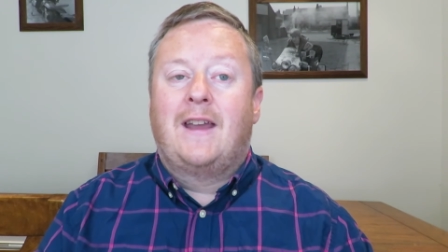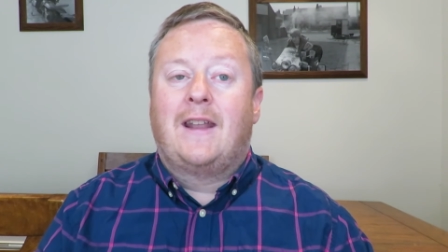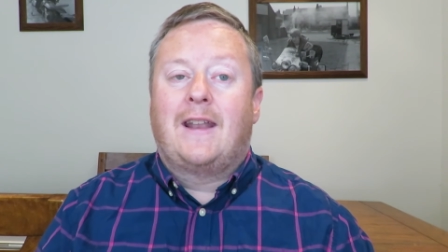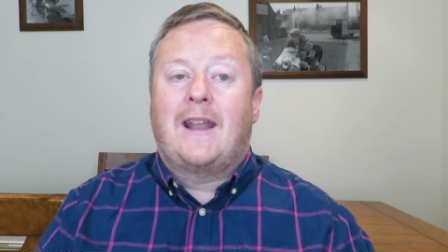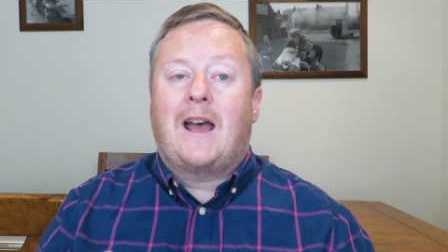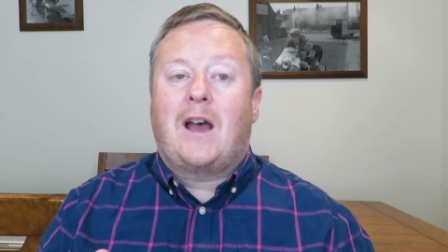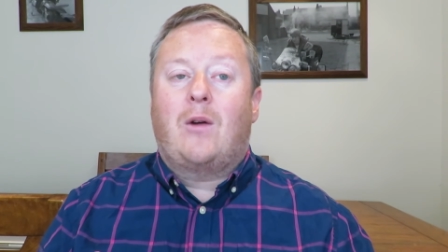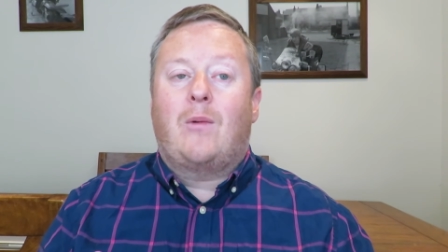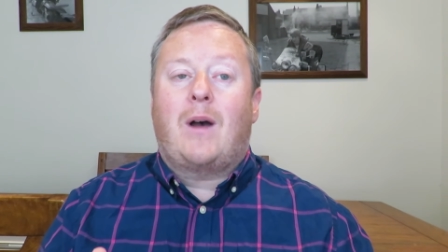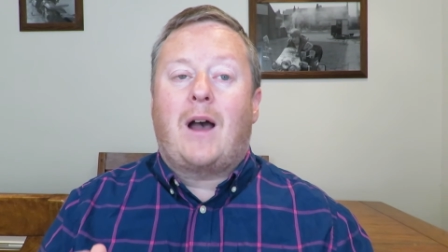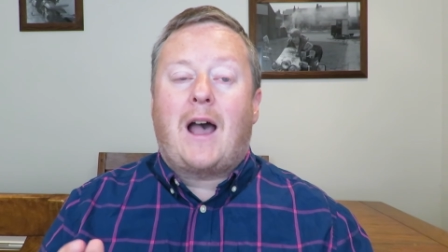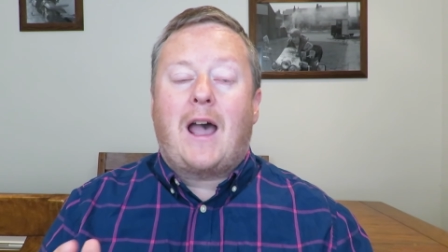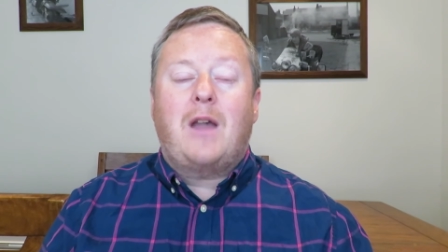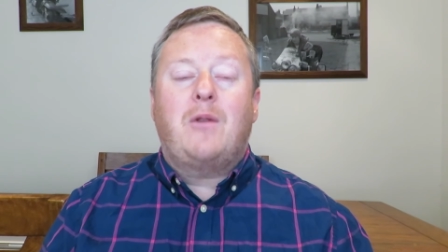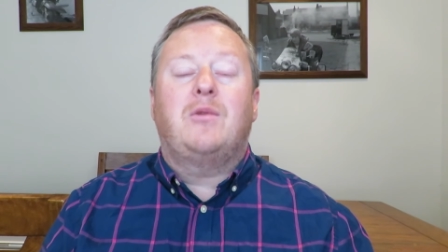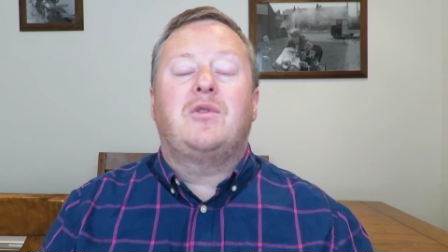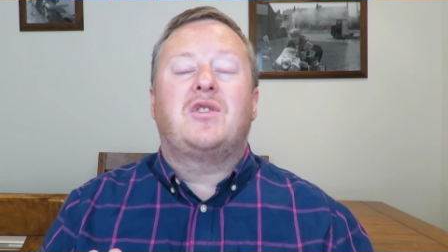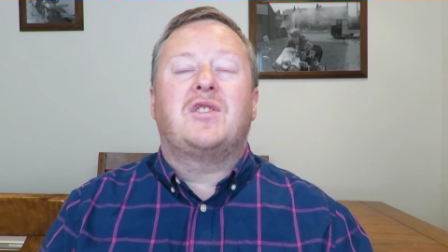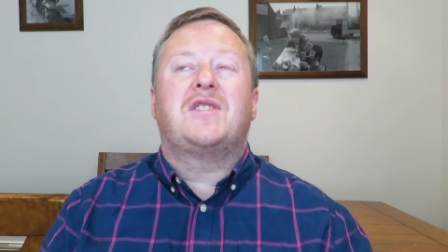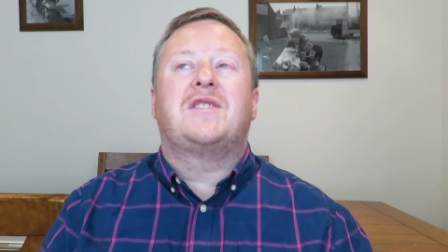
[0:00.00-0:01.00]
Now, I
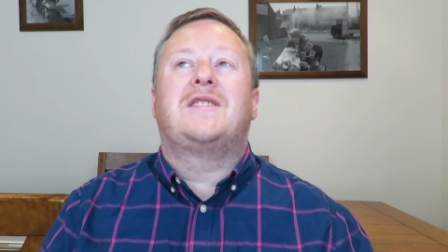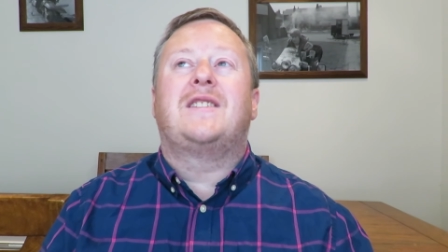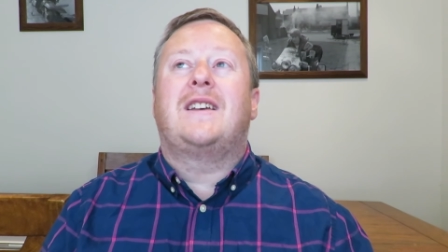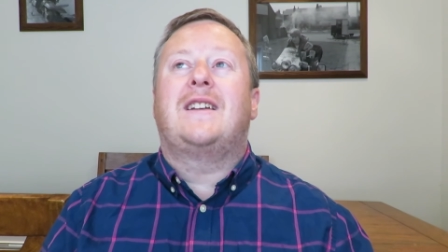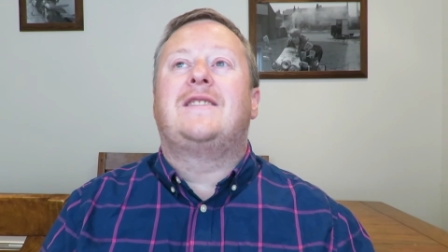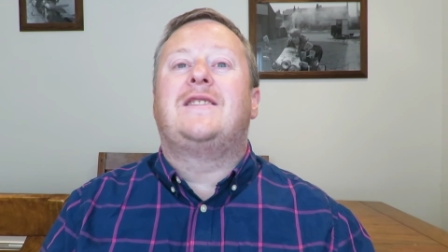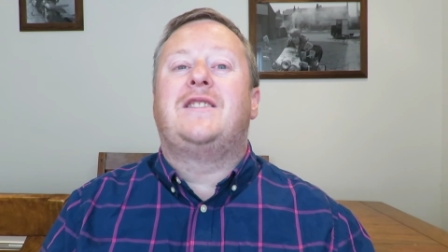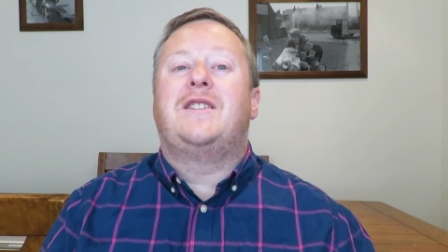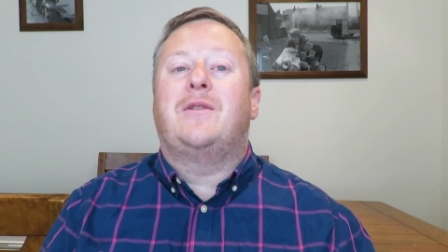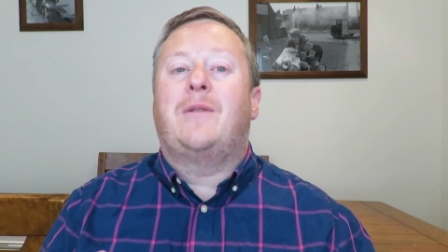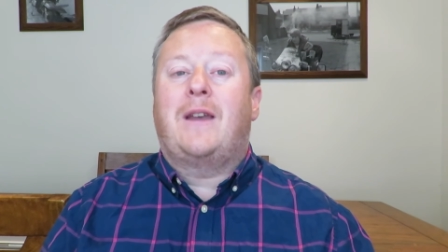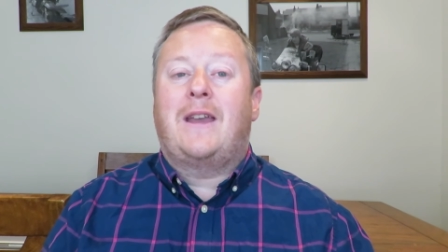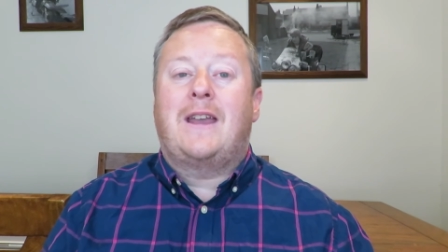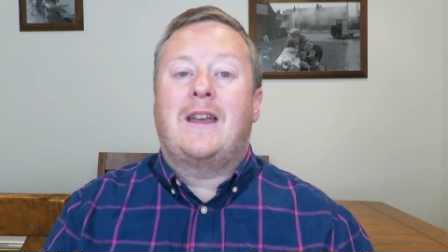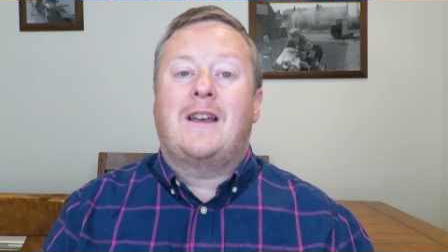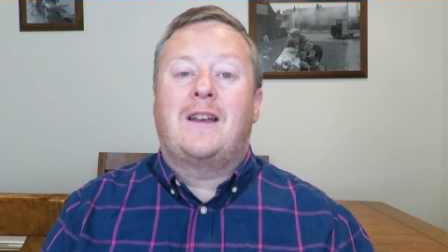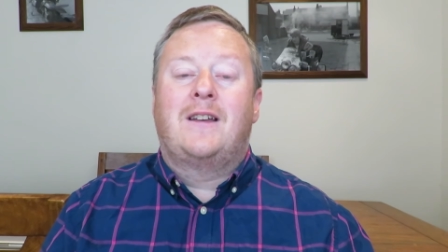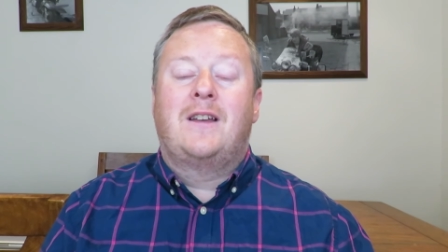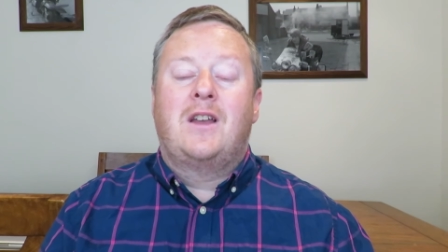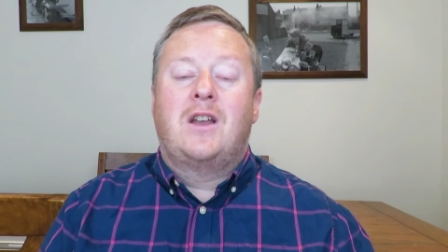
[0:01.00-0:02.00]
would just say to you
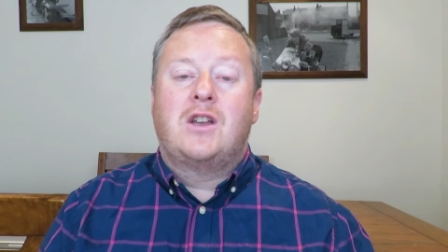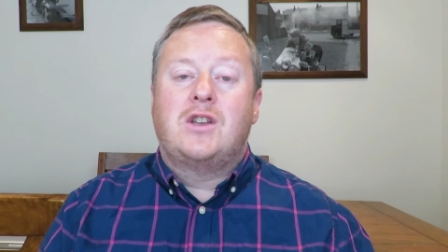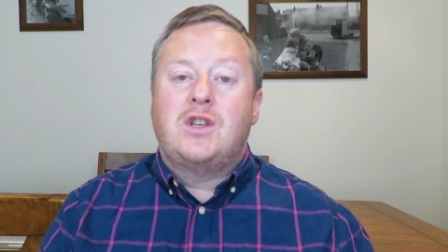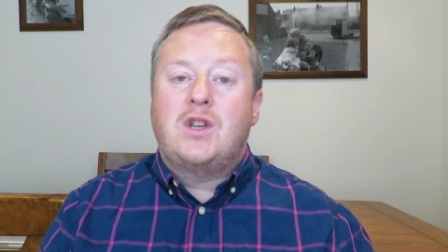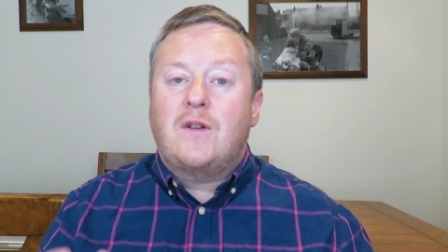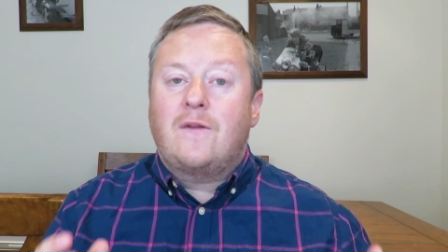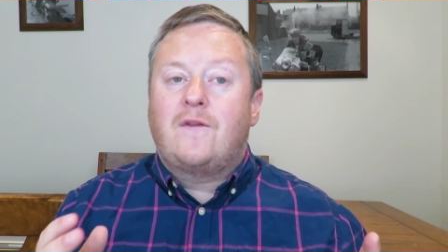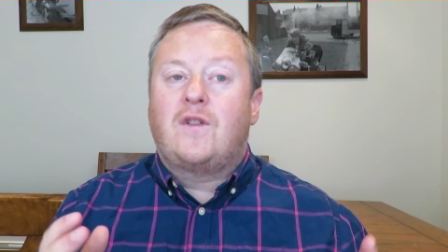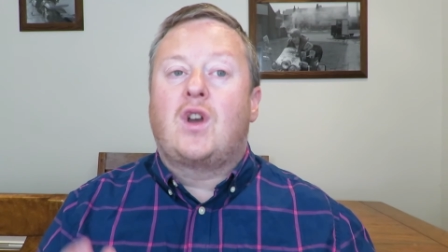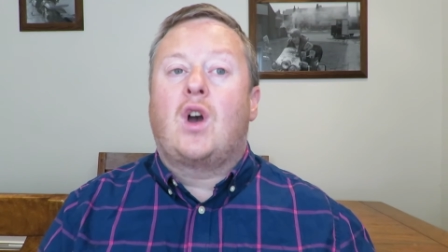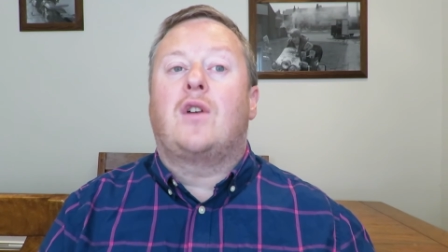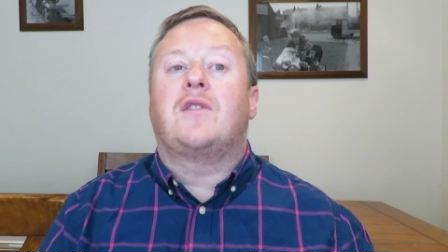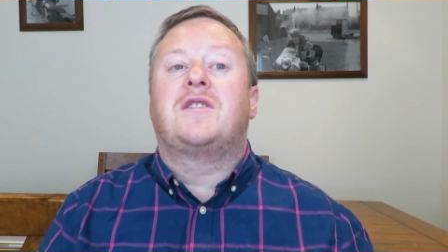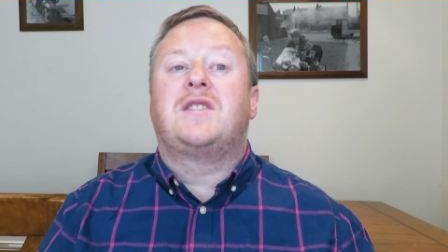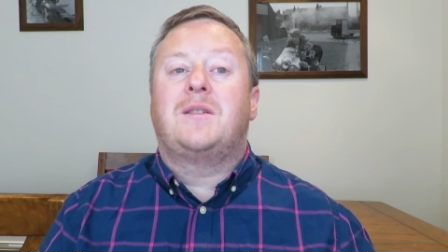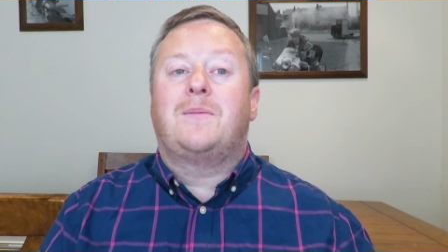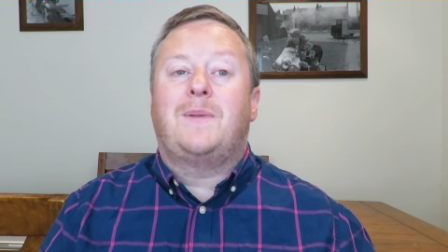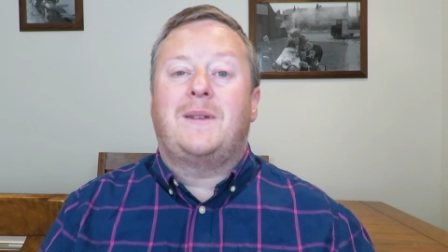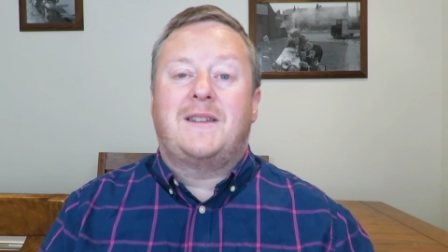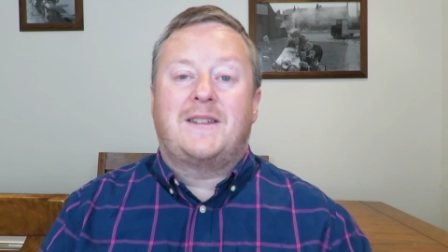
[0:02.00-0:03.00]
here, you've got
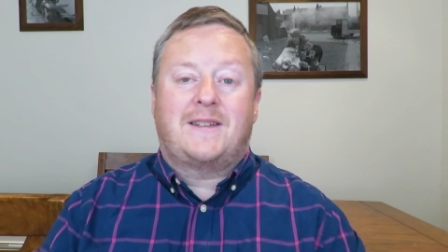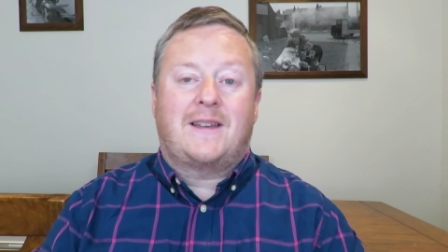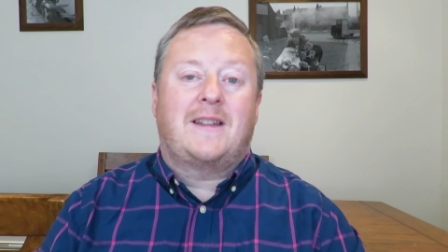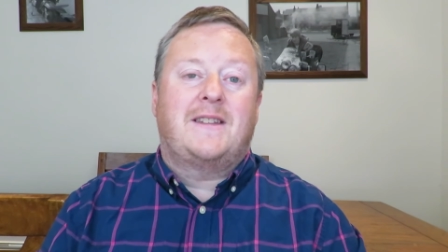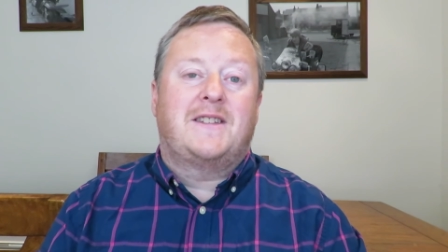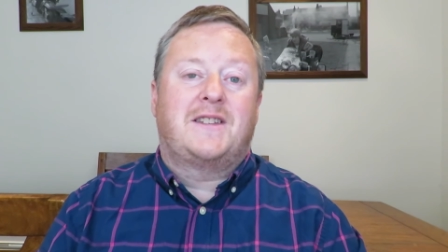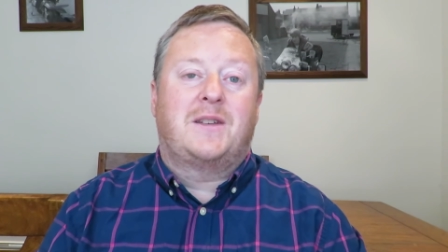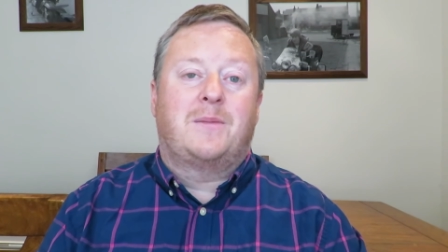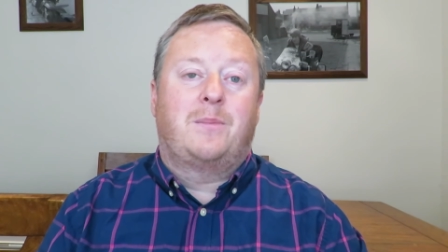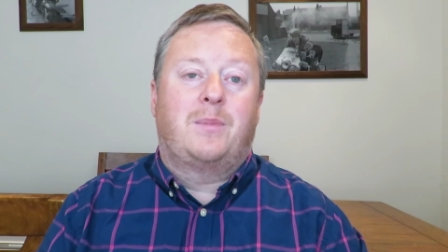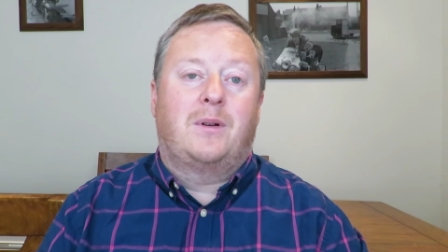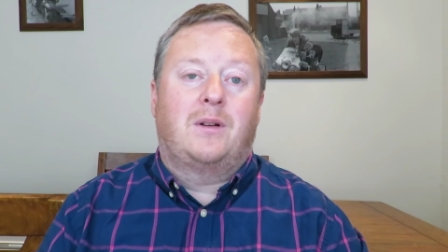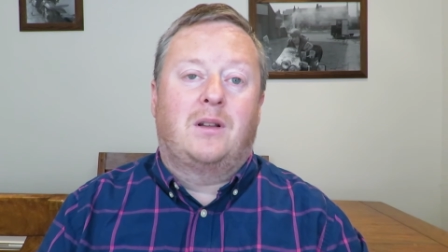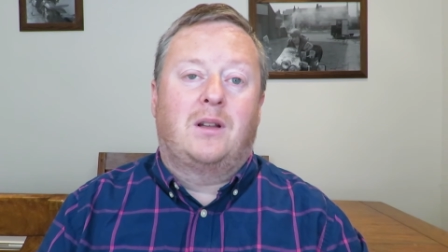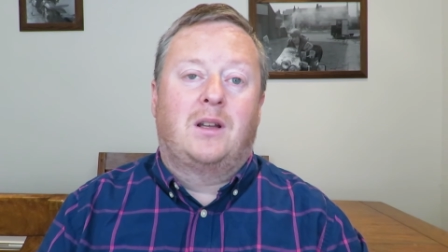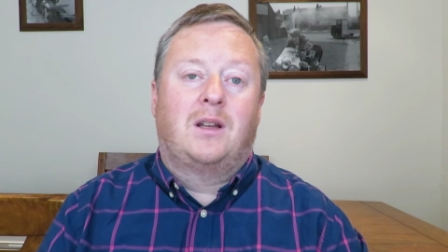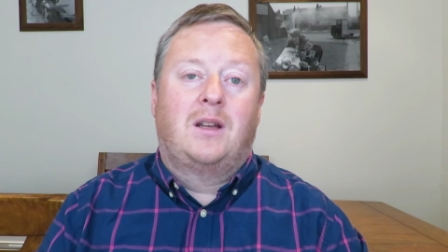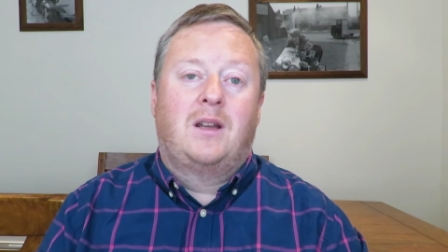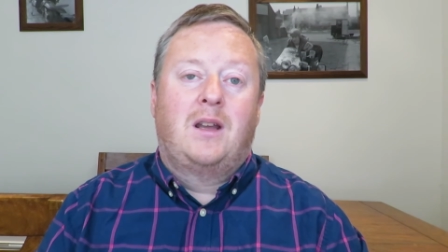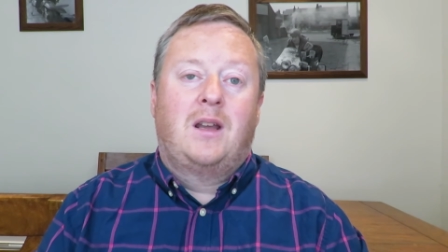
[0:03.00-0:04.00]
to be
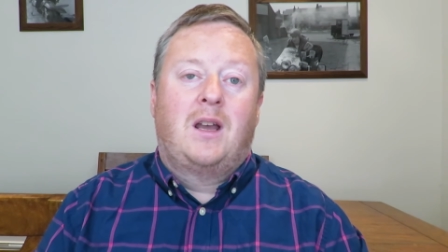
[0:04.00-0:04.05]
sensible.